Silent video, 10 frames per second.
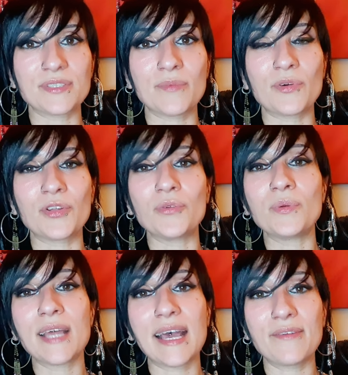of someone who
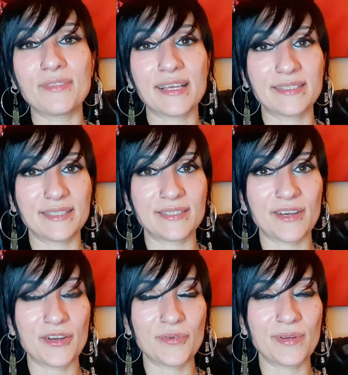would have that
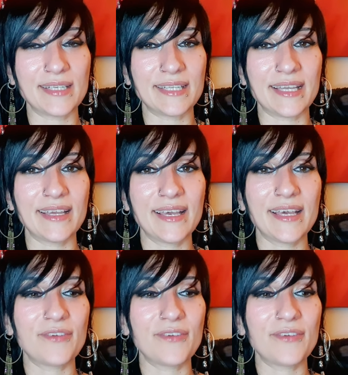desire already